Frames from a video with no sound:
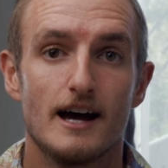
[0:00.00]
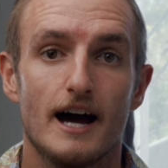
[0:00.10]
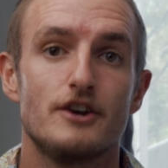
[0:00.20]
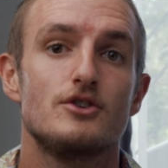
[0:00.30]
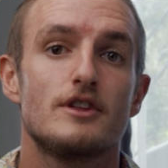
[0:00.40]
I
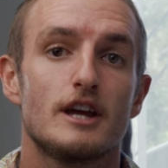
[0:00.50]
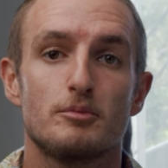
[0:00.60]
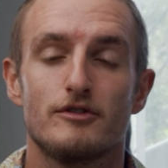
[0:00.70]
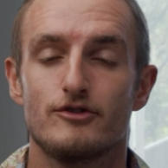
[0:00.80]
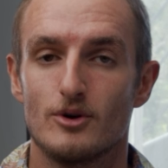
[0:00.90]
do think it
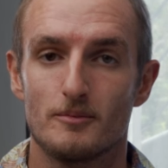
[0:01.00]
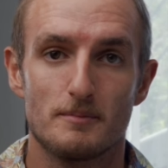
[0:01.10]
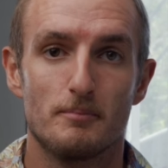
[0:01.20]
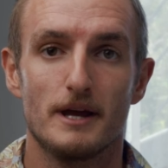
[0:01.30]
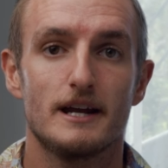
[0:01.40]

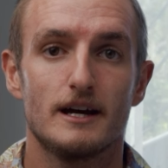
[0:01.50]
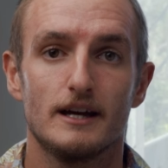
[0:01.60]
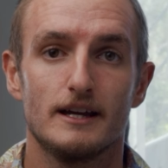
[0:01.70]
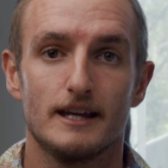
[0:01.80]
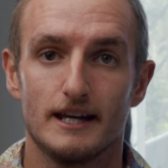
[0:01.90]
performed better
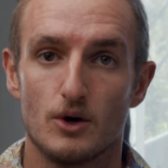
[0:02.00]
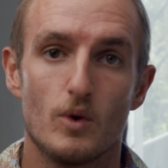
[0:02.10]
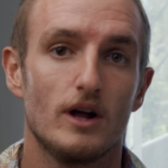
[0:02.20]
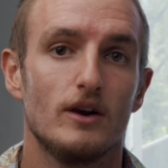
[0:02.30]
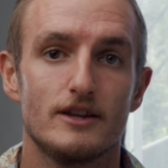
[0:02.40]
in a
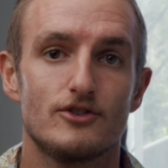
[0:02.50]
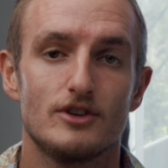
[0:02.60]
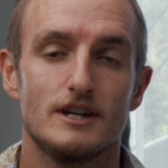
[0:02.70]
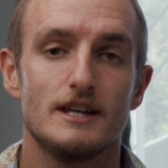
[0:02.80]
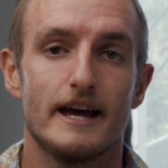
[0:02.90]
well-lit
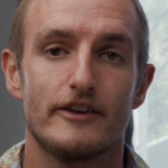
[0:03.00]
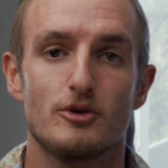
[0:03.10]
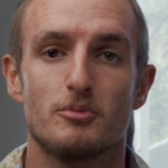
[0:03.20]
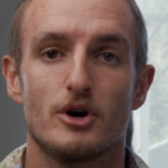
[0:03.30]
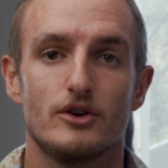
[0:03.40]
scene as
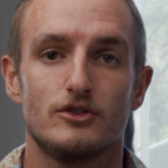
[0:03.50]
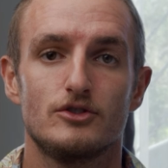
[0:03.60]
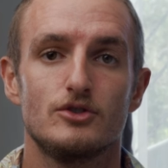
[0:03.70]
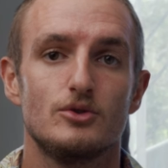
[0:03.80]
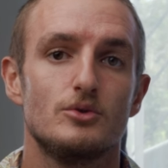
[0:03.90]
opposed
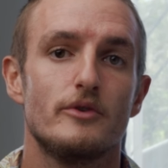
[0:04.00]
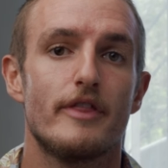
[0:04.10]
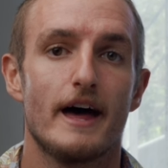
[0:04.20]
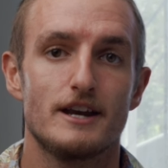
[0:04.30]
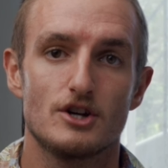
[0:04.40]
to
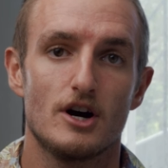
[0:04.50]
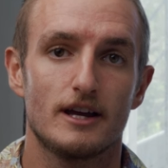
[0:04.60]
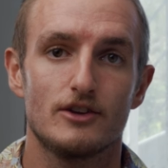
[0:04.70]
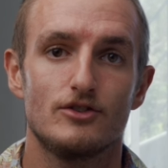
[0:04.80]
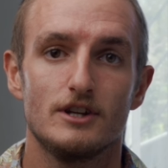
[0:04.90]
that
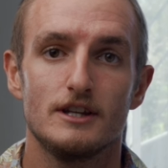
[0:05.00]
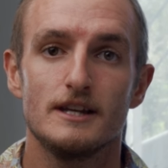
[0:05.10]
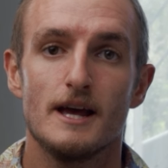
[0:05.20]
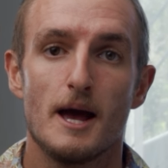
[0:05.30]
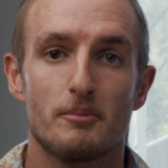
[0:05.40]
darker scene,
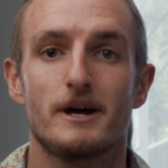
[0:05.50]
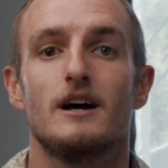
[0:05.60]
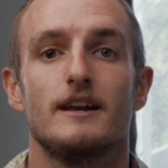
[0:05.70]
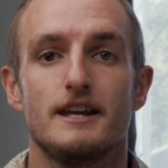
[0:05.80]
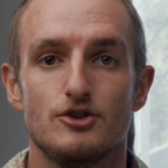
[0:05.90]
but
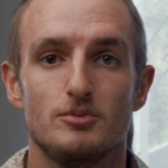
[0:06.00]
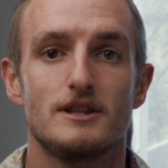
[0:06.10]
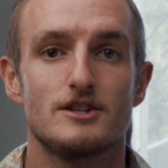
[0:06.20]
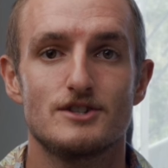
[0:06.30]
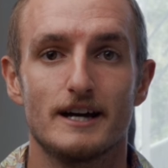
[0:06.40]
I'll let you be
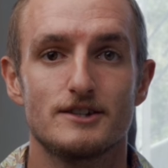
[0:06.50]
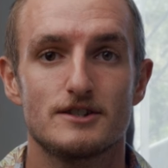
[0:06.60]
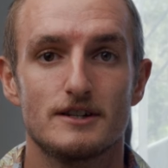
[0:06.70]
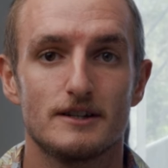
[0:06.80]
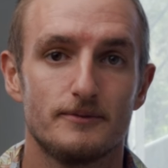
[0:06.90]
the judge.